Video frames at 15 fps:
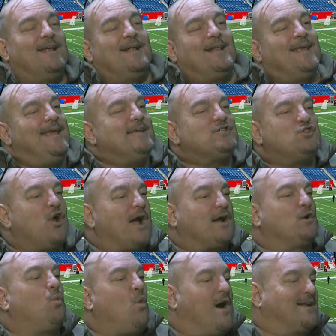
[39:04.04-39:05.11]
he's not
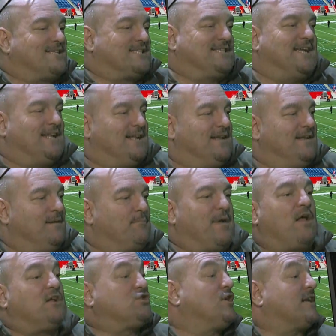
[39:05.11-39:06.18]
going to want to sit.
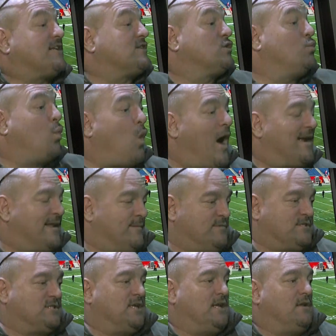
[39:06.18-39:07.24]
Belichick doesn't want him to sit.